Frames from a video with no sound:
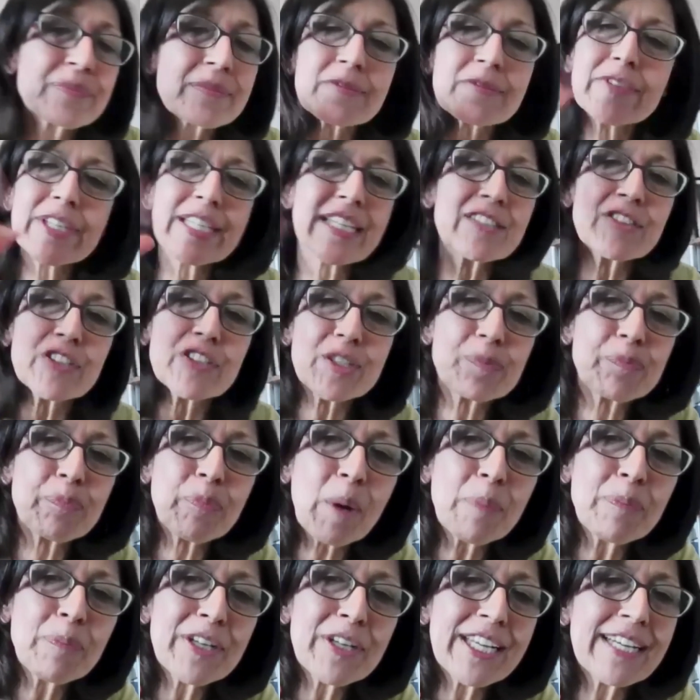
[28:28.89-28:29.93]
we can just
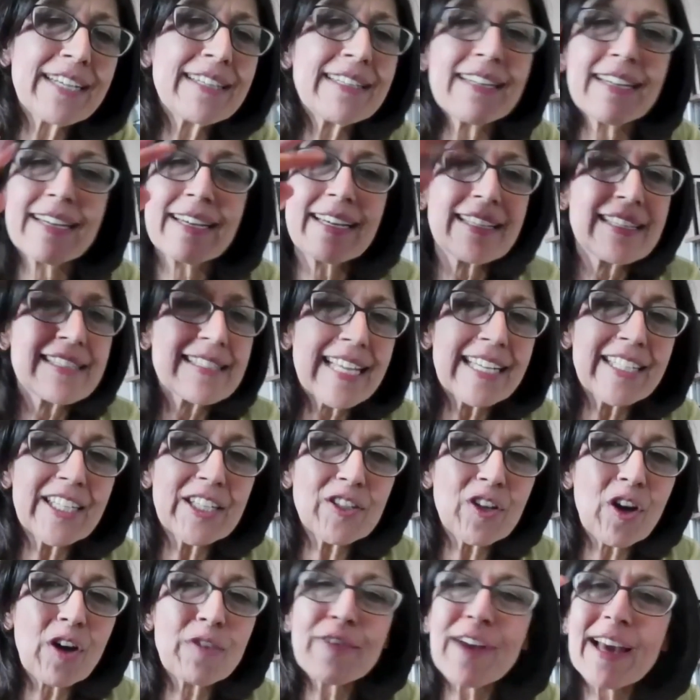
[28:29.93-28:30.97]
pop it in, send
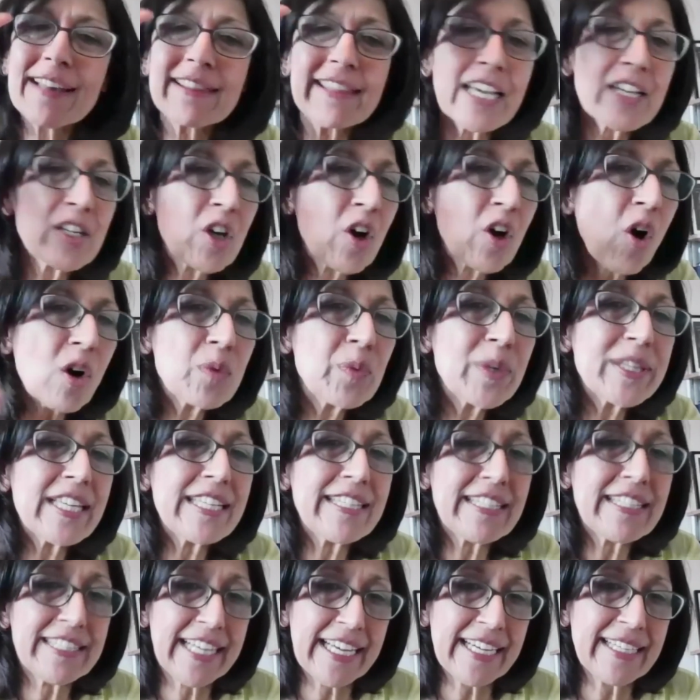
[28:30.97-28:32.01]
it off, and they call
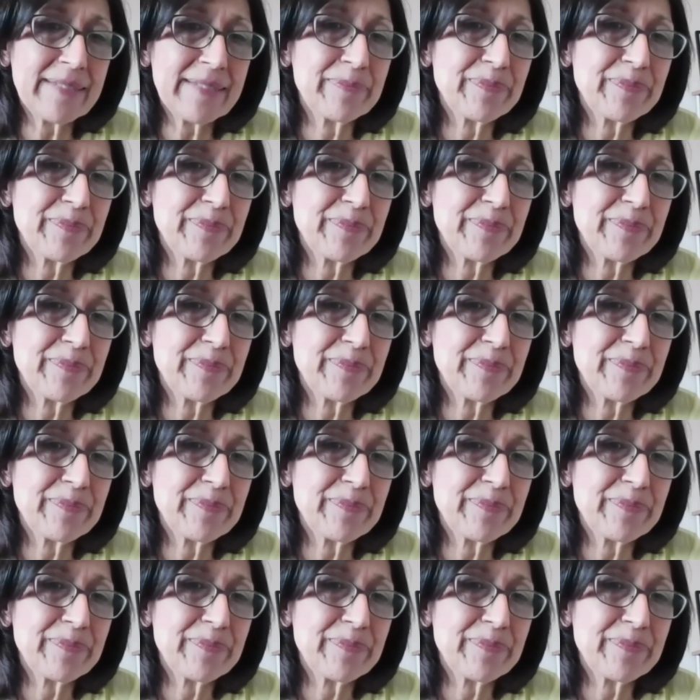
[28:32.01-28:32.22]
within a day.